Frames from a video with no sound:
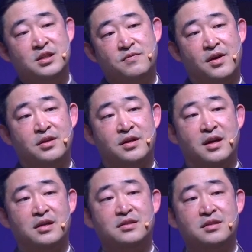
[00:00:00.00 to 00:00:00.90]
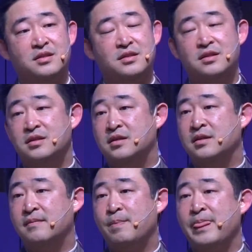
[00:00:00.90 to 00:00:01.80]
His Father God.
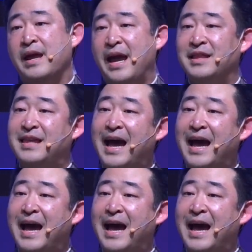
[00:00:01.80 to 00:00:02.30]
And